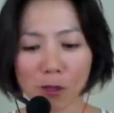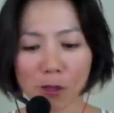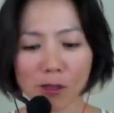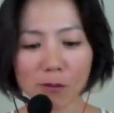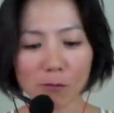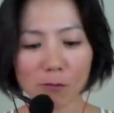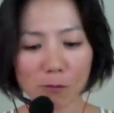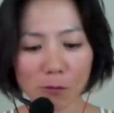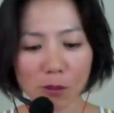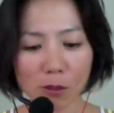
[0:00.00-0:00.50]
What
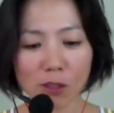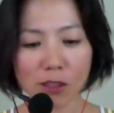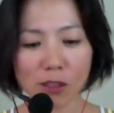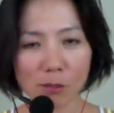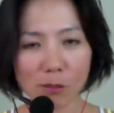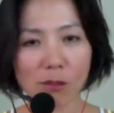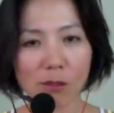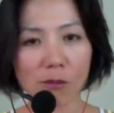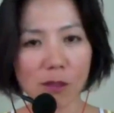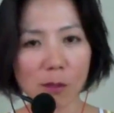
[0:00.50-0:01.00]
were
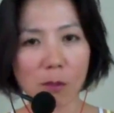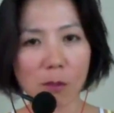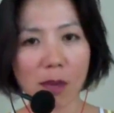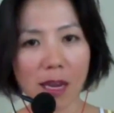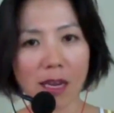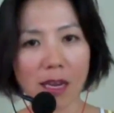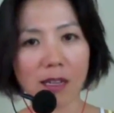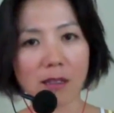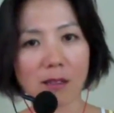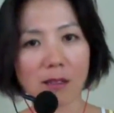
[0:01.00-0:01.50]
some of the
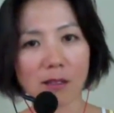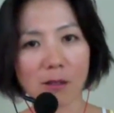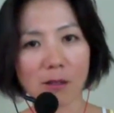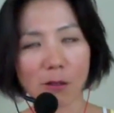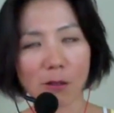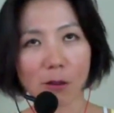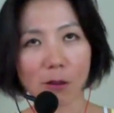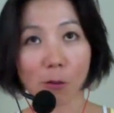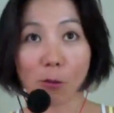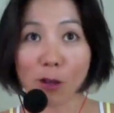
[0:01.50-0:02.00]
main,
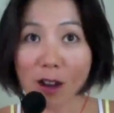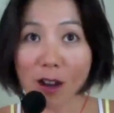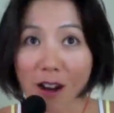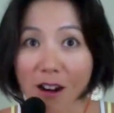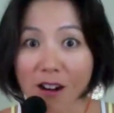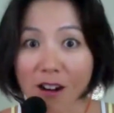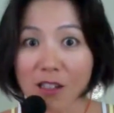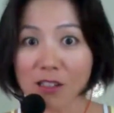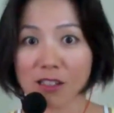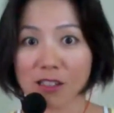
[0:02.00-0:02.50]
or what
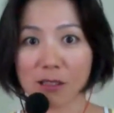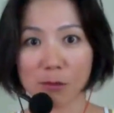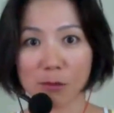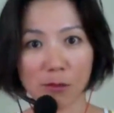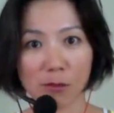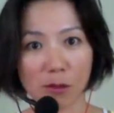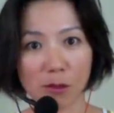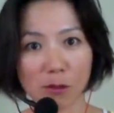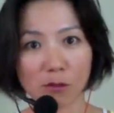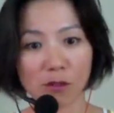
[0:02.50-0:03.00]
are some
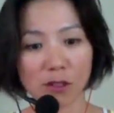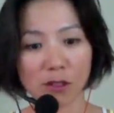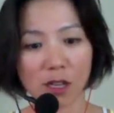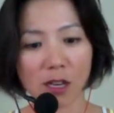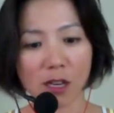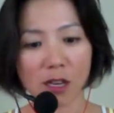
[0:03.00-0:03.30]
of those